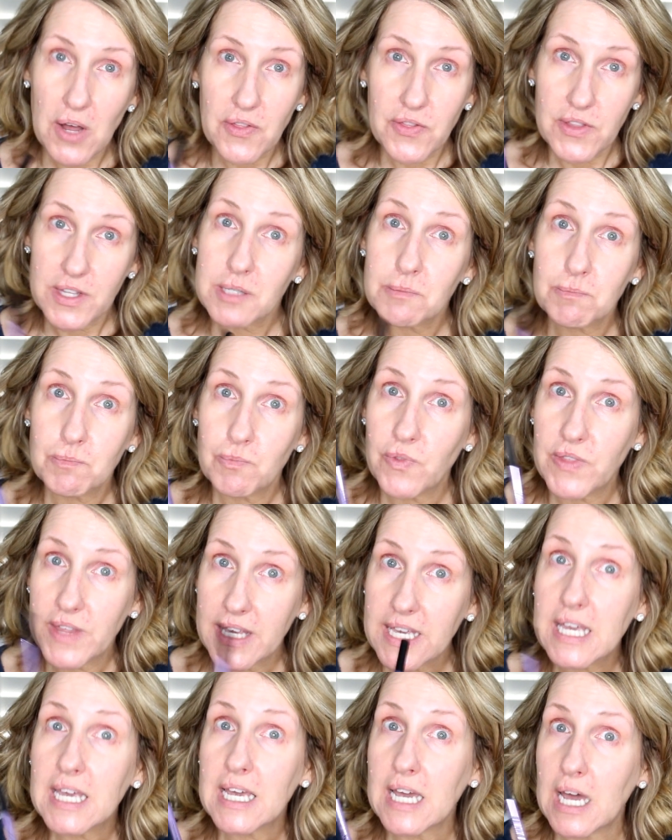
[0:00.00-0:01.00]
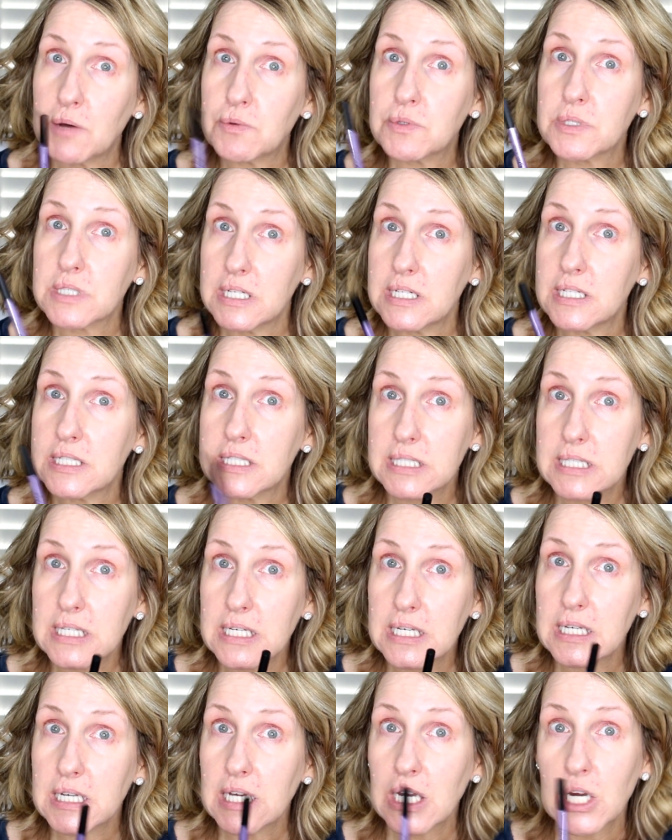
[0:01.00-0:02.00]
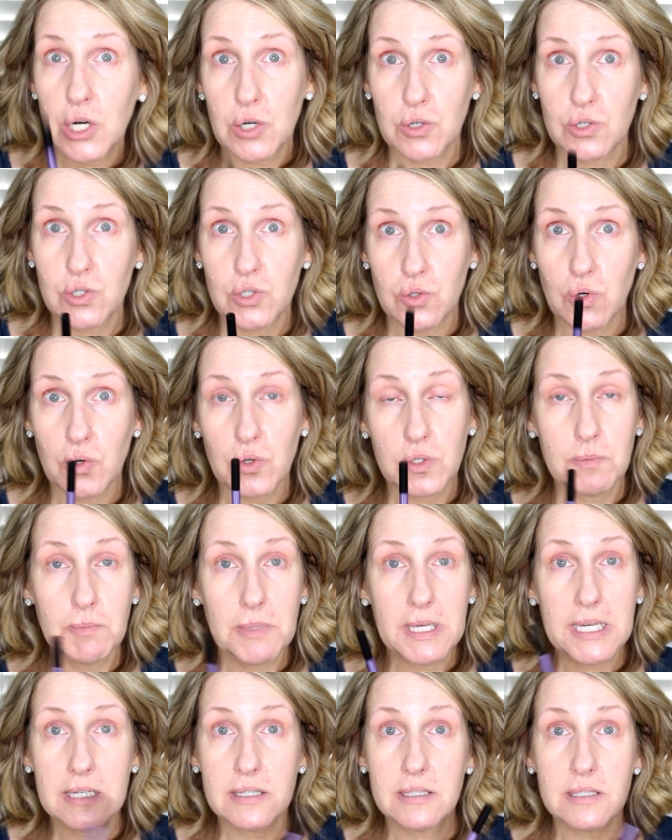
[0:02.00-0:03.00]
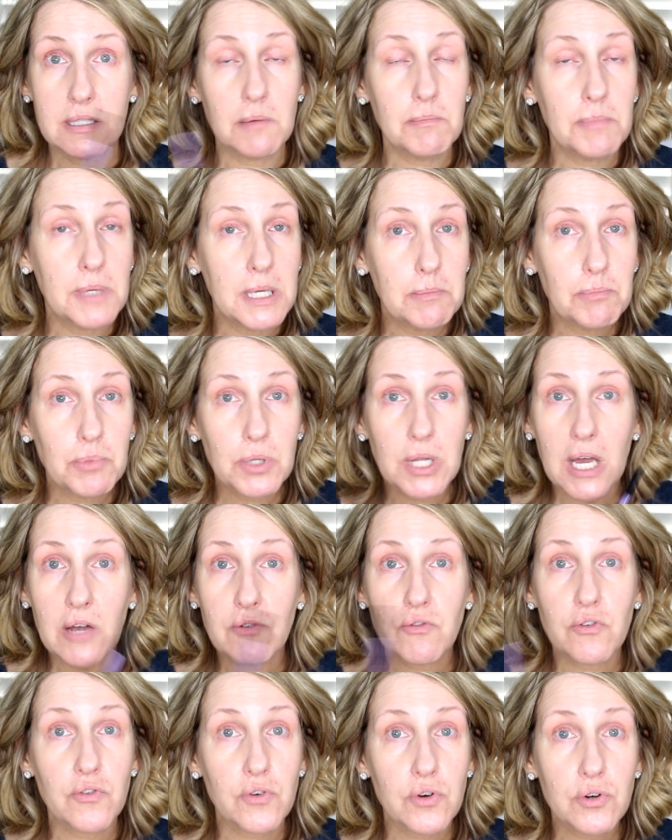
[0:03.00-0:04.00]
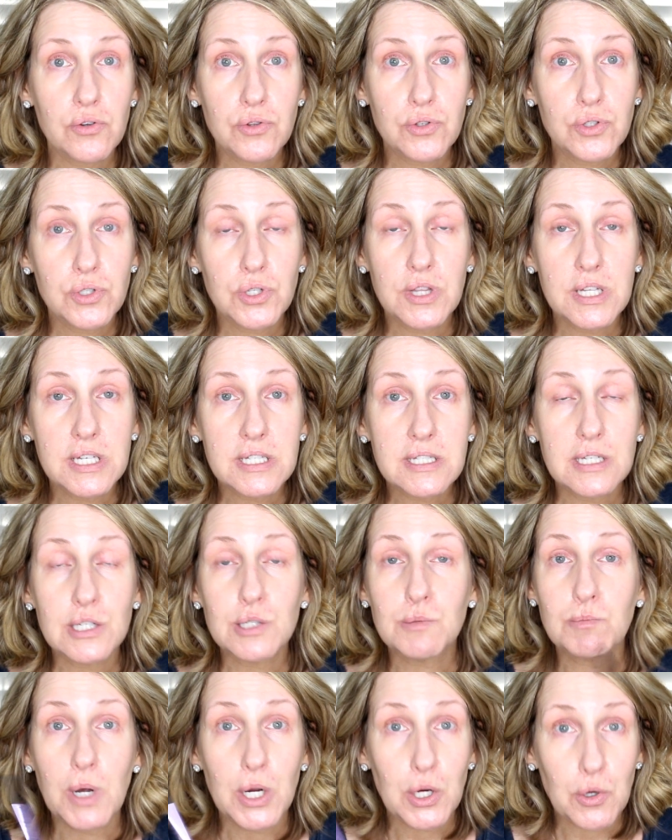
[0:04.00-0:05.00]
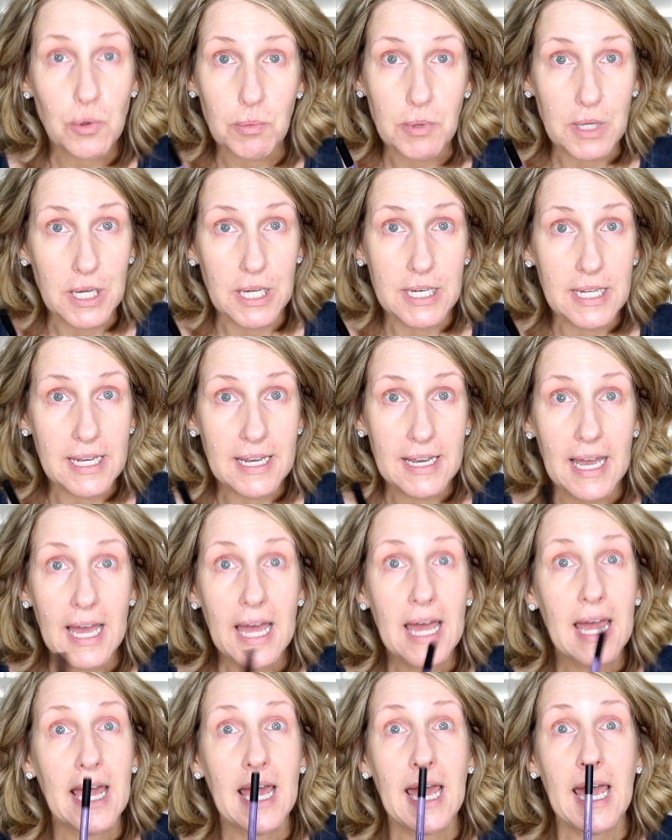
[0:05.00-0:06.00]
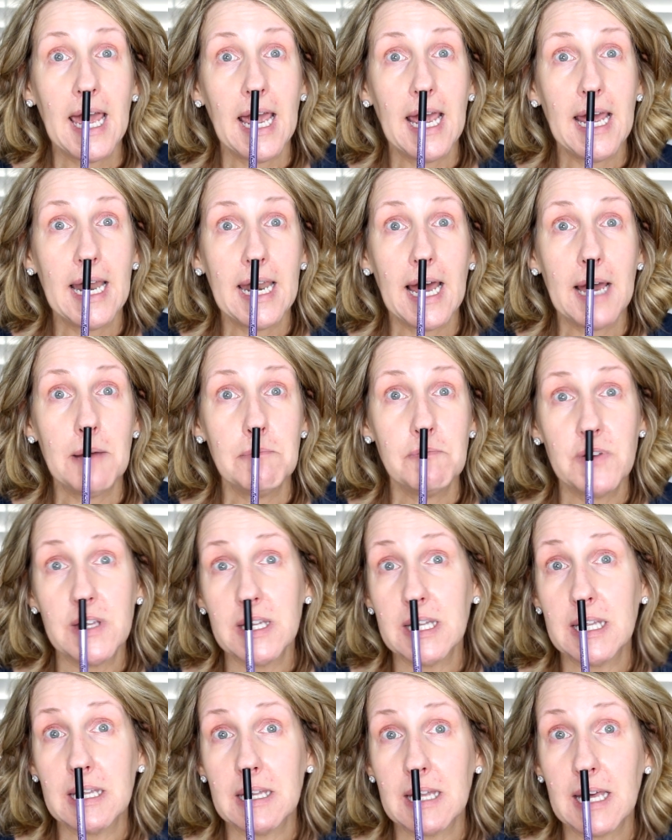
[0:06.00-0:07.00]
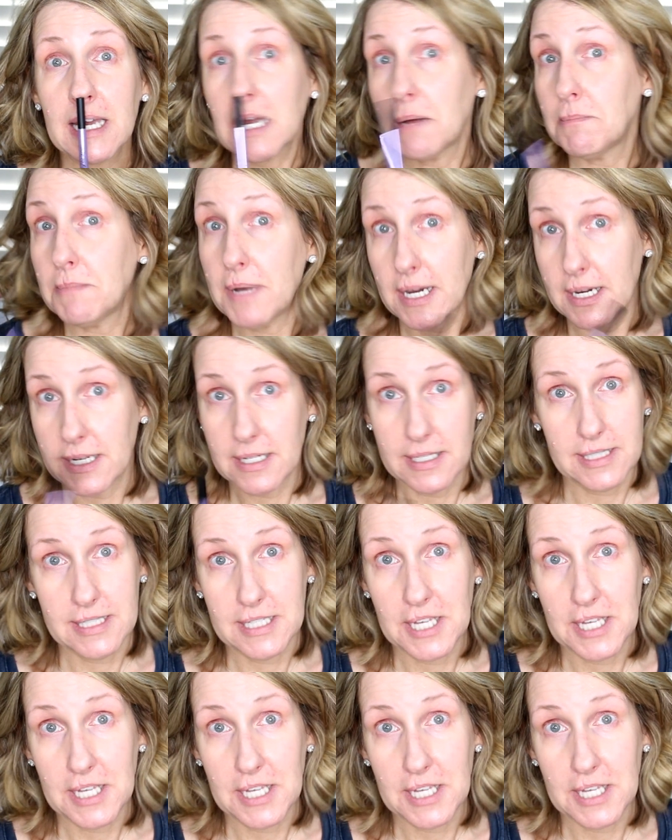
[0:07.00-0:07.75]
bought this thinking I was gonna see hair strokes because some people have referred to this as microblading and I'm feeling like I'm not gonna